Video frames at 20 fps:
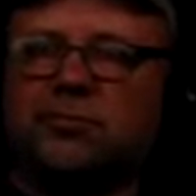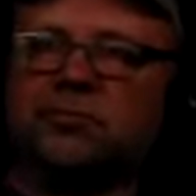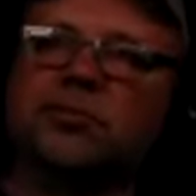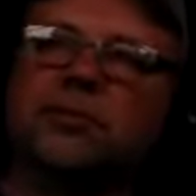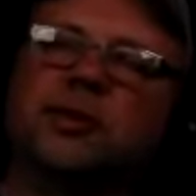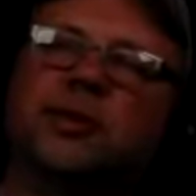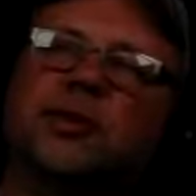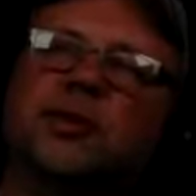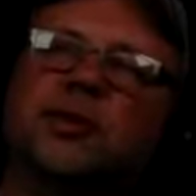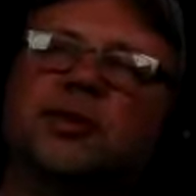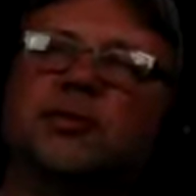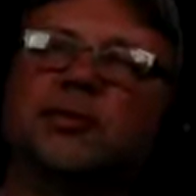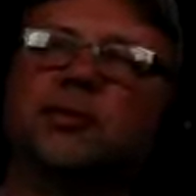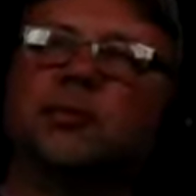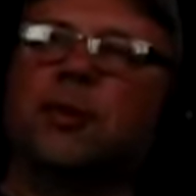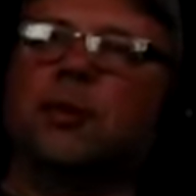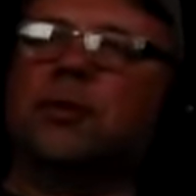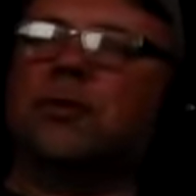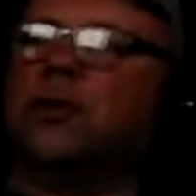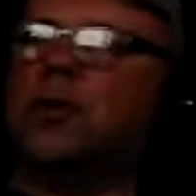because
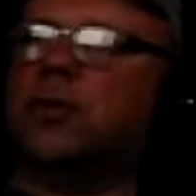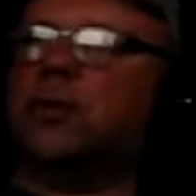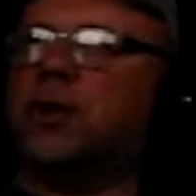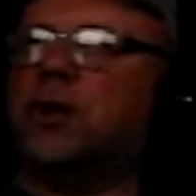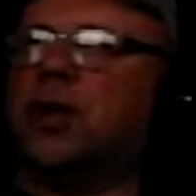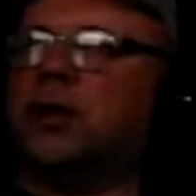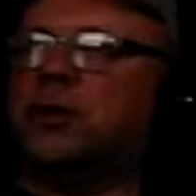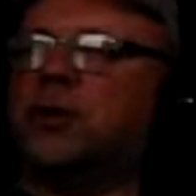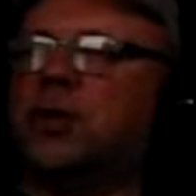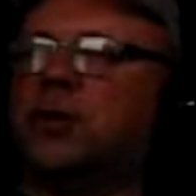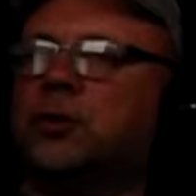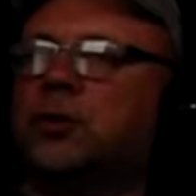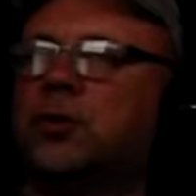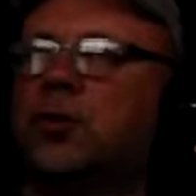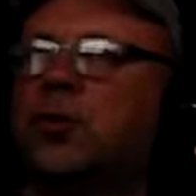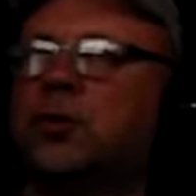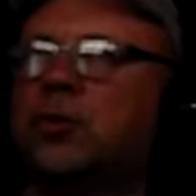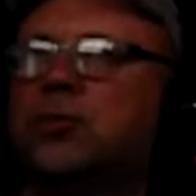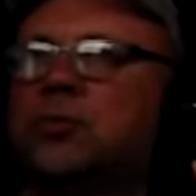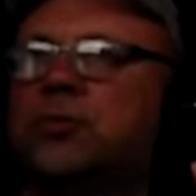both formulas are
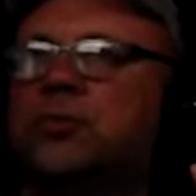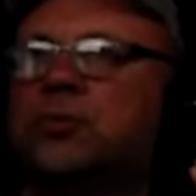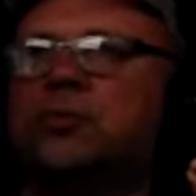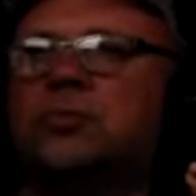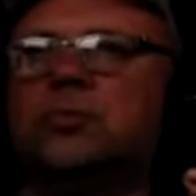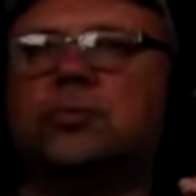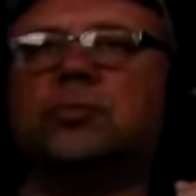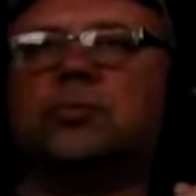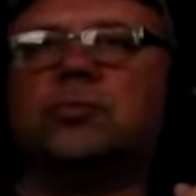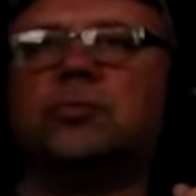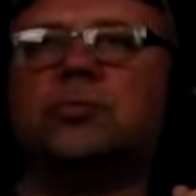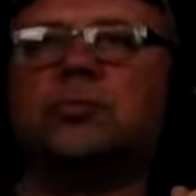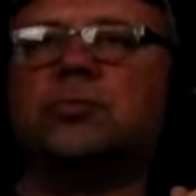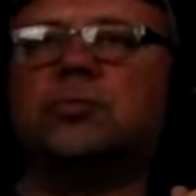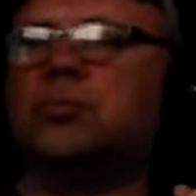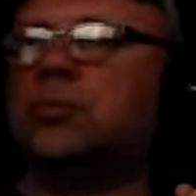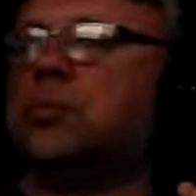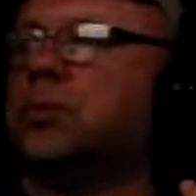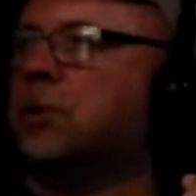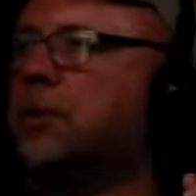true.
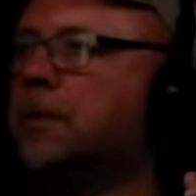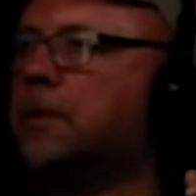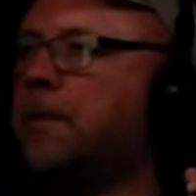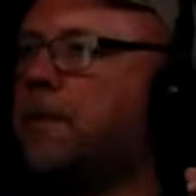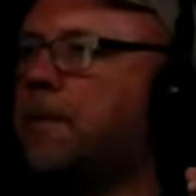Right?